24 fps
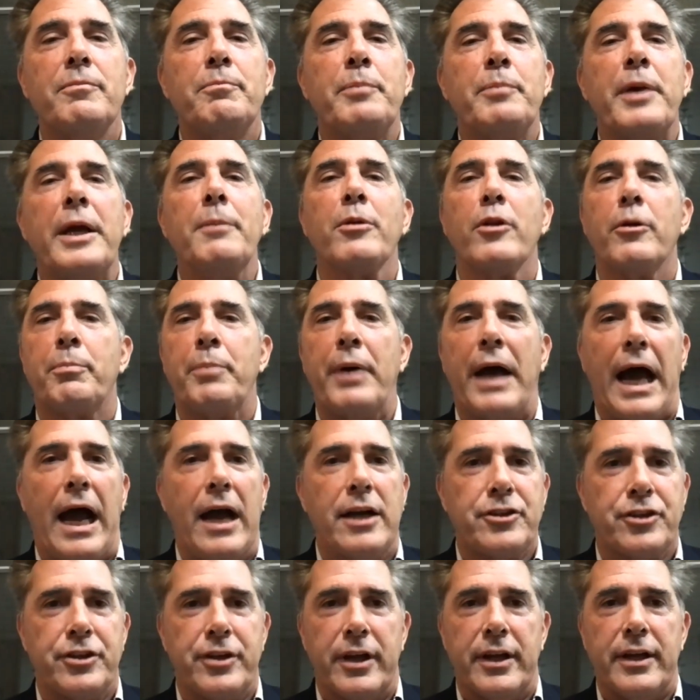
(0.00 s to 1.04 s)
People are,
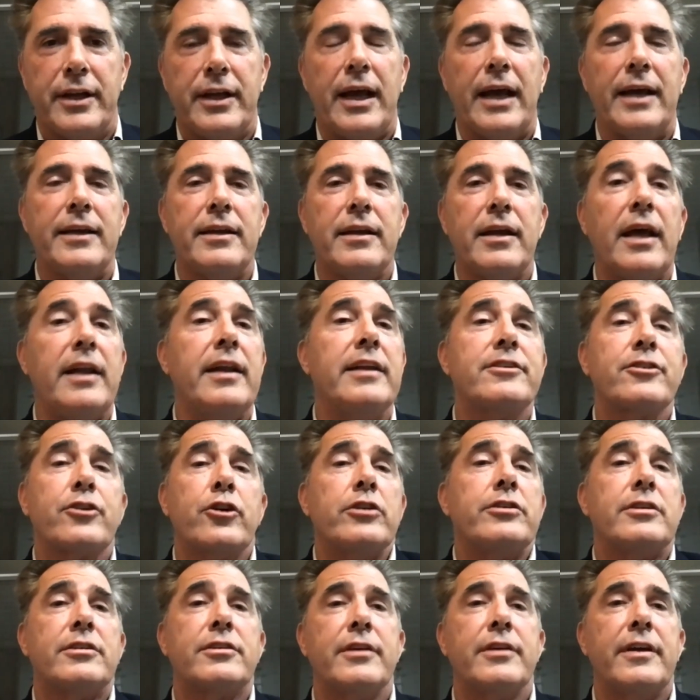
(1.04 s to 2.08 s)
and it's
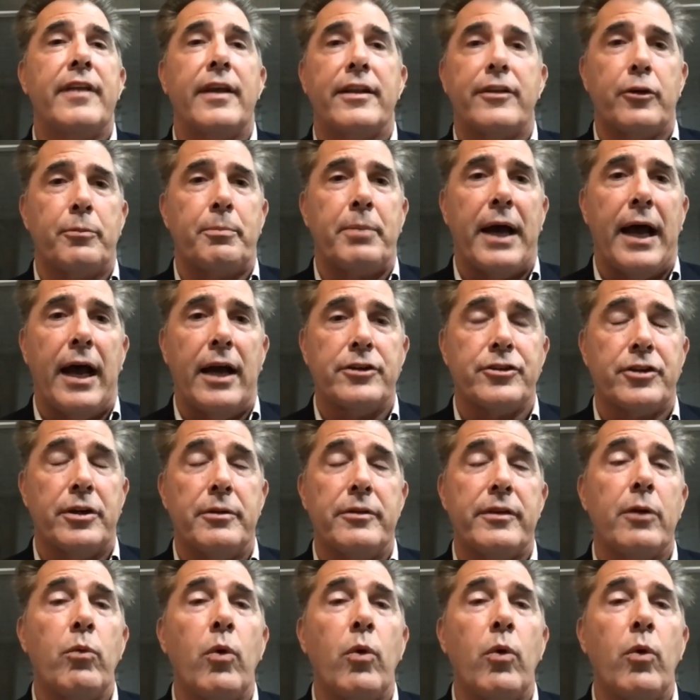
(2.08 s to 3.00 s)
good to see that they're passionate.